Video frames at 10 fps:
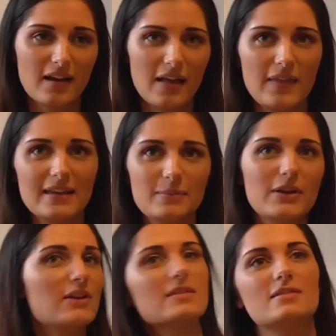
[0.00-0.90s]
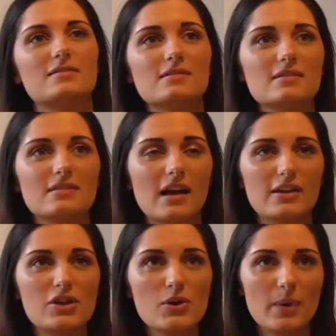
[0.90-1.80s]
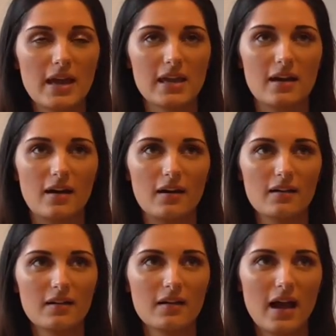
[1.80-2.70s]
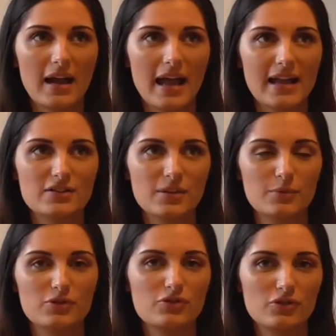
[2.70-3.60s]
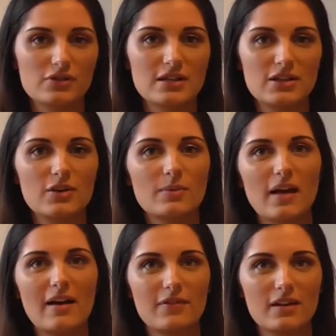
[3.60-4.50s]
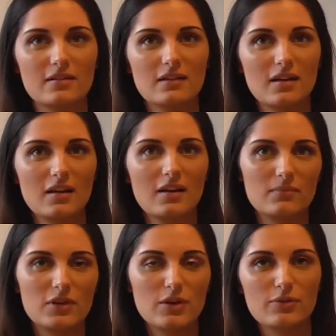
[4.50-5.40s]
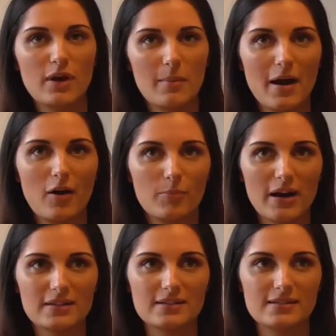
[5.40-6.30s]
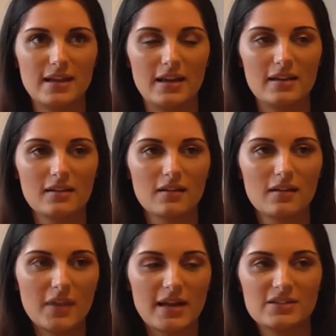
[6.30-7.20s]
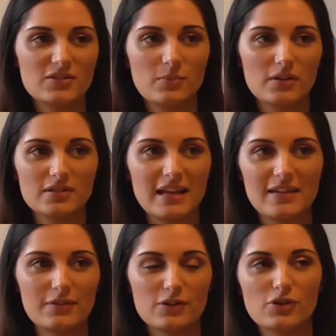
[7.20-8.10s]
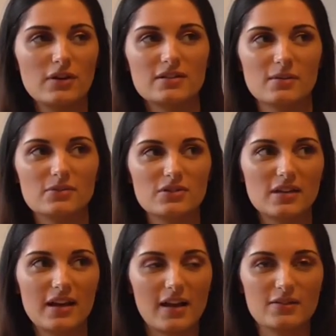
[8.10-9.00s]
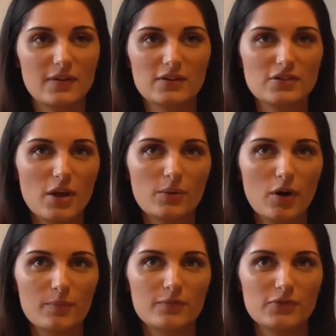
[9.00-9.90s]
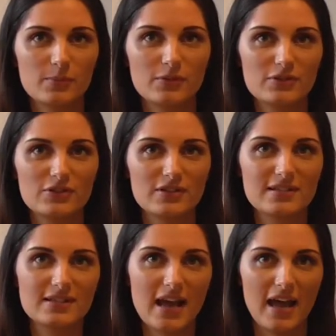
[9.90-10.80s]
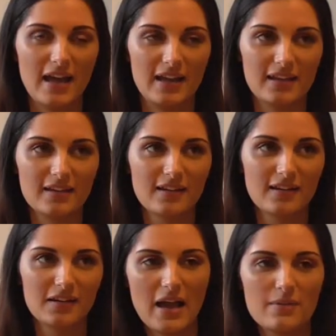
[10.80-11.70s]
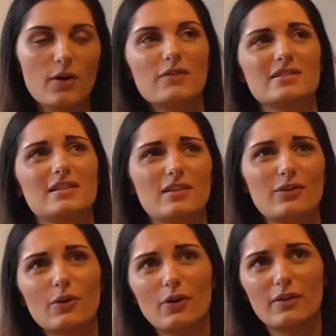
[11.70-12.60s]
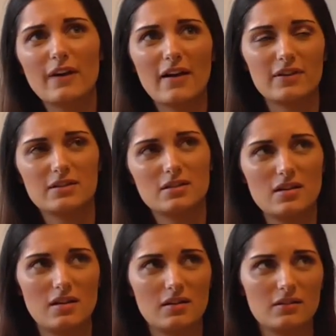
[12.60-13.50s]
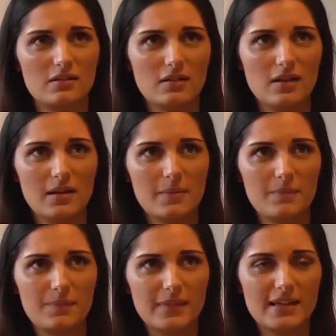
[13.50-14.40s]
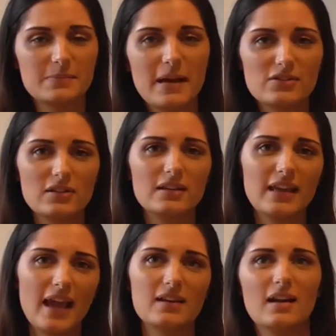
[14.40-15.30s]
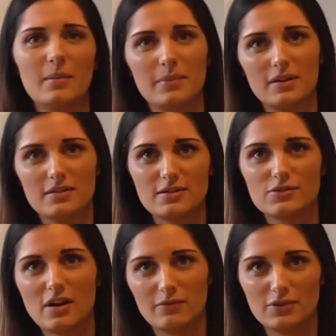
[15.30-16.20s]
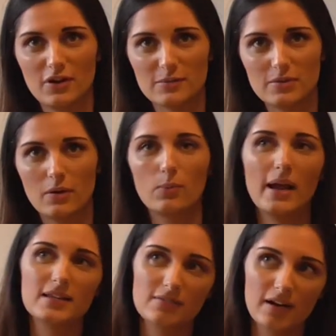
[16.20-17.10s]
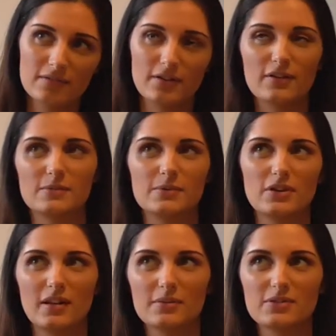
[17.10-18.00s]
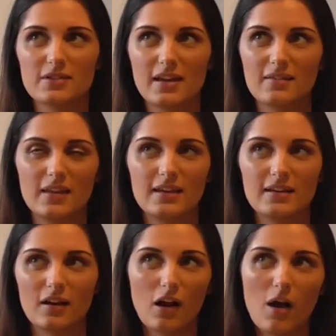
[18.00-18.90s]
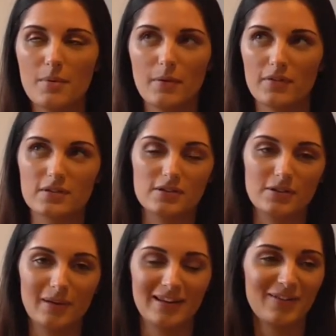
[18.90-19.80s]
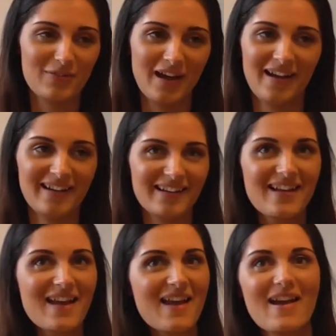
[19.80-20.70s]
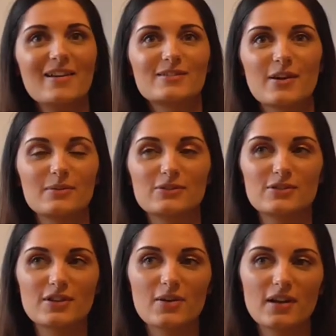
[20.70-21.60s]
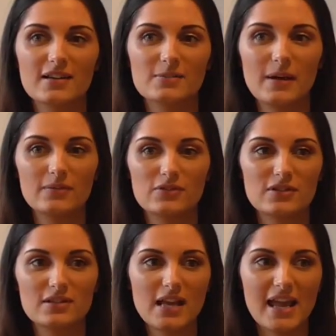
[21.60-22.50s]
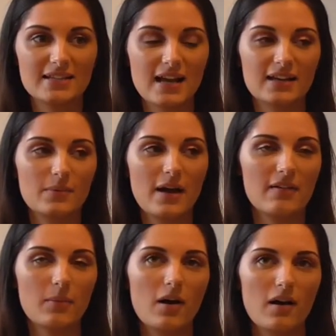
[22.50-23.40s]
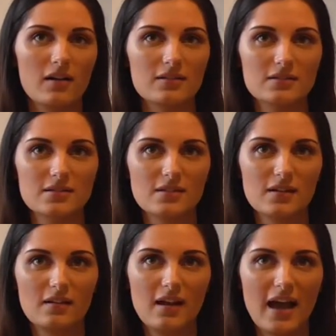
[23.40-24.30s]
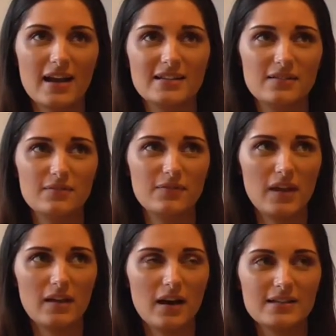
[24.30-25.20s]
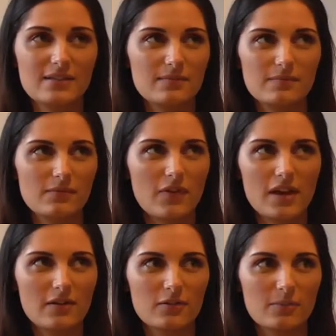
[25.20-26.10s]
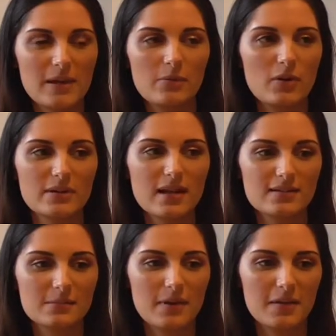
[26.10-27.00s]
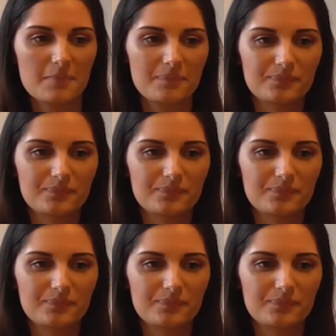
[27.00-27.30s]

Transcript: I think because you were here and I had so much trust in you with having you throughout my whole pregnancy, that it just wasn't even a choice. I was just like, I just felt so comfortable to just stay. And obviously the thought of having to, especially get in an ambulance and travel to hospital, wait around in hospital, I was just kind of thinking, I can't be bothered to do anything. So it was just so nice to be able to just stay exactly where I was. And I didn't feel, people always ask me,